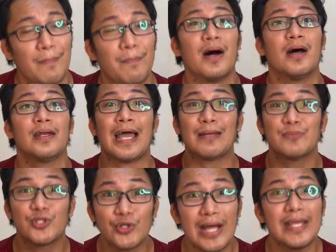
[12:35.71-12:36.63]
But I'm
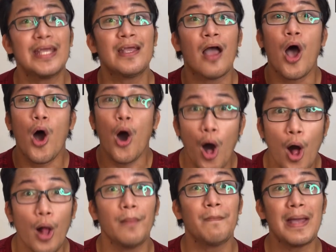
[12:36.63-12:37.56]
trying
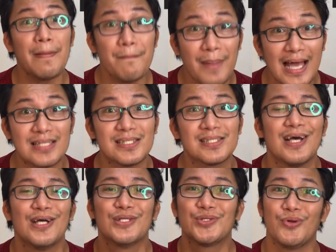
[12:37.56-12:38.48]
all my best
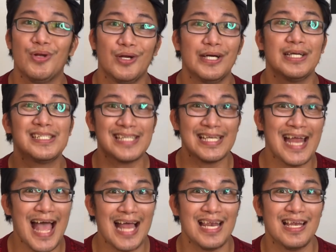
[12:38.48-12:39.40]
to learn
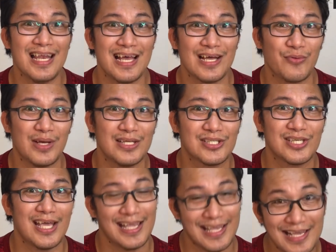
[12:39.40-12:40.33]
Sinhala language.